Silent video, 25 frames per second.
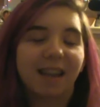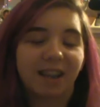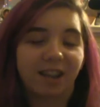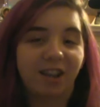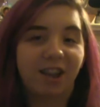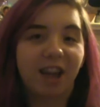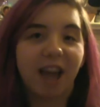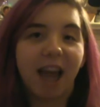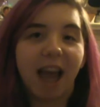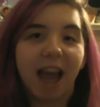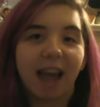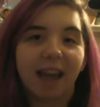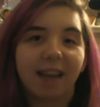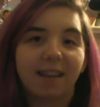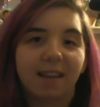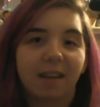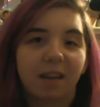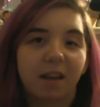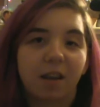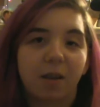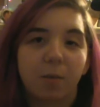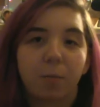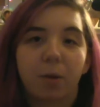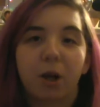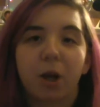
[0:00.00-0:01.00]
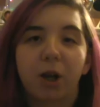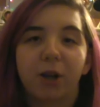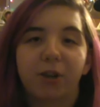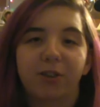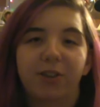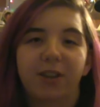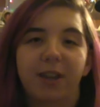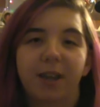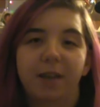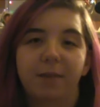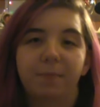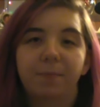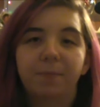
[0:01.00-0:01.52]
Jack, as another
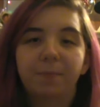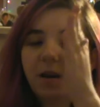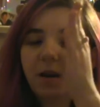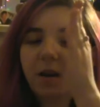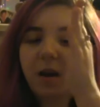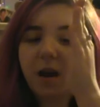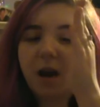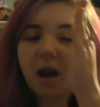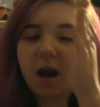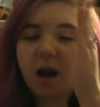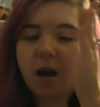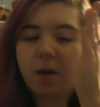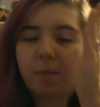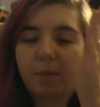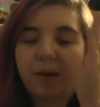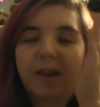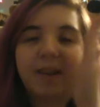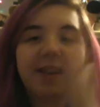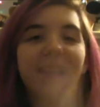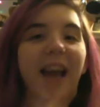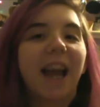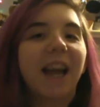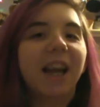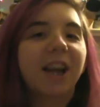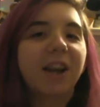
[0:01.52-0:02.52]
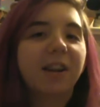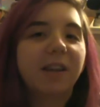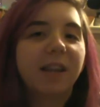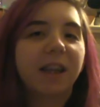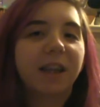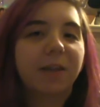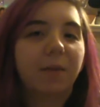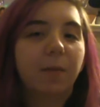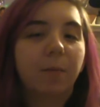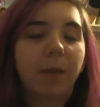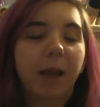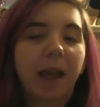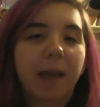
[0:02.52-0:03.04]
person, because I heard this from